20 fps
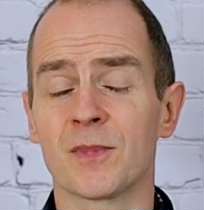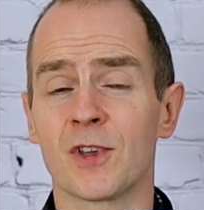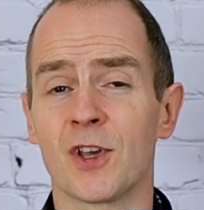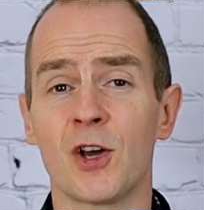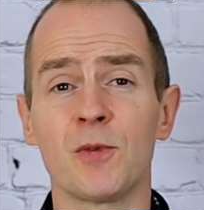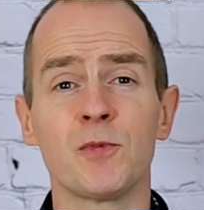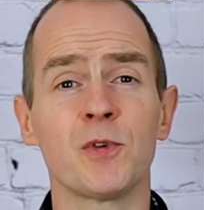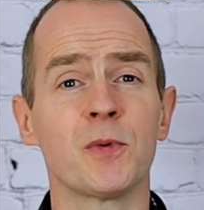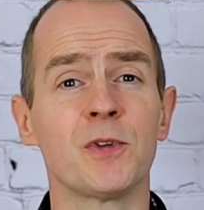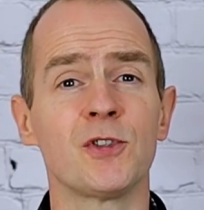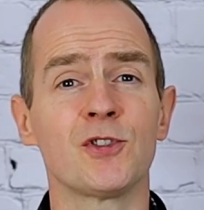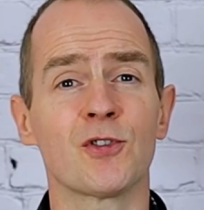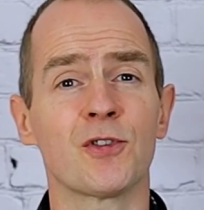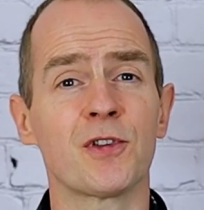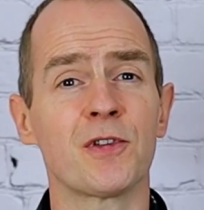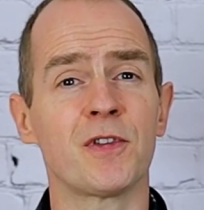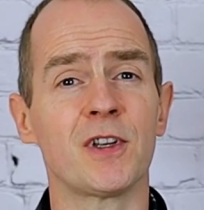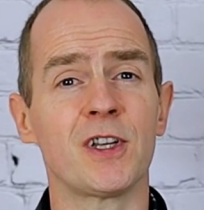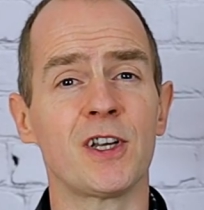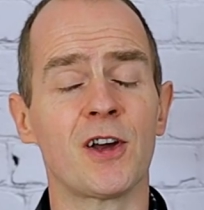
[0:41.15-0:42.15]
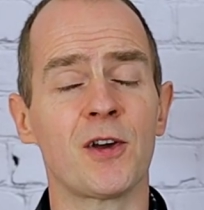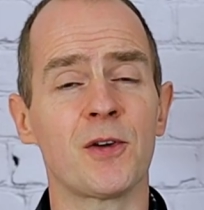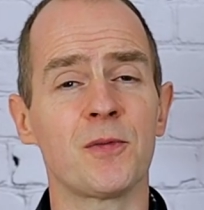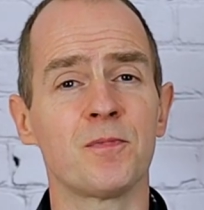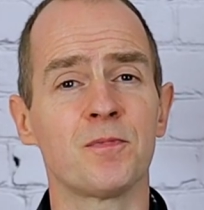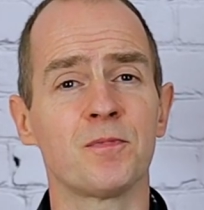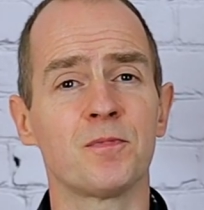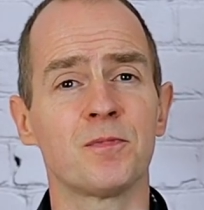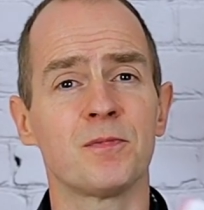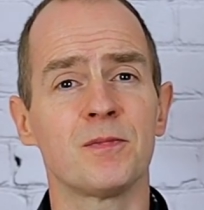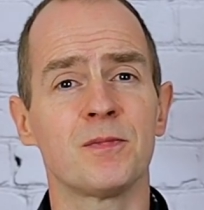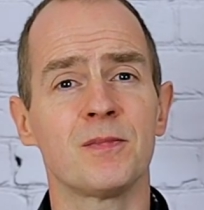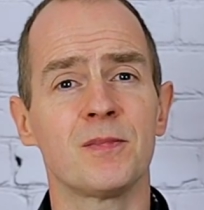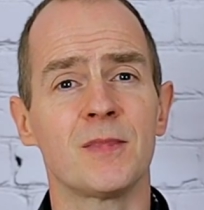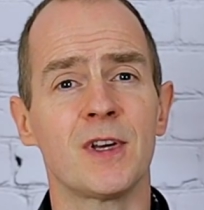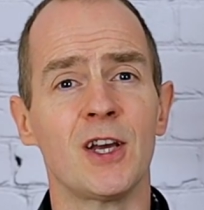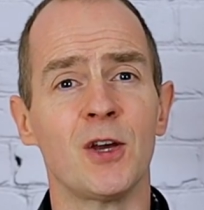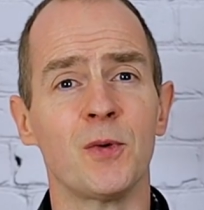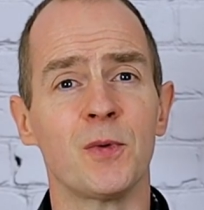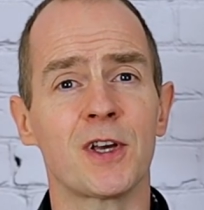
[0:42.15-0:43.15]
Hope you enjoy the video.
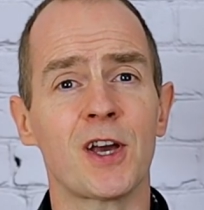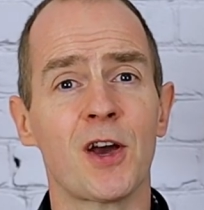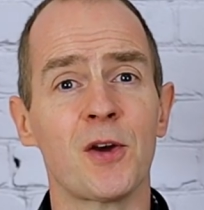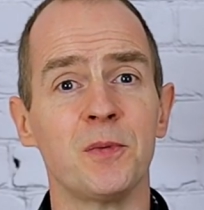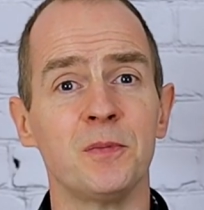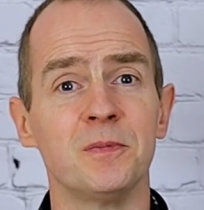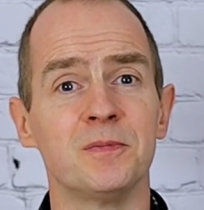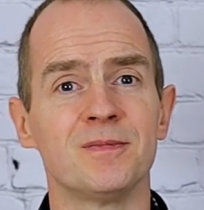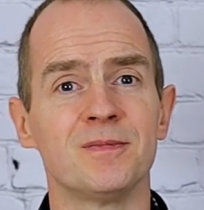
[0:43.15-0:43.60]
Here we go.